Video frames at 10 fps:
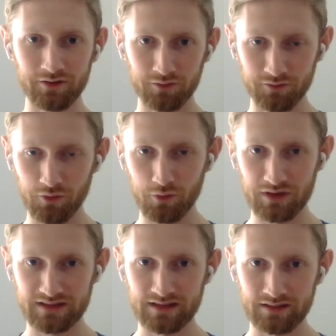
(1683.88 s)
and
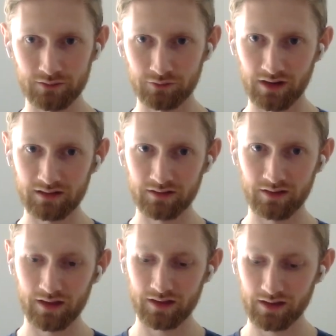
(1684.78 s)
focusing and
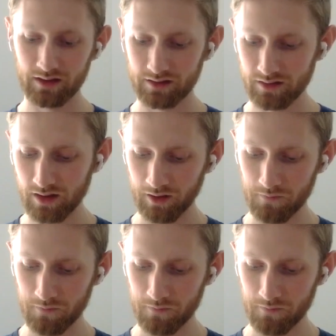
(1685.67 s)
directing the AI,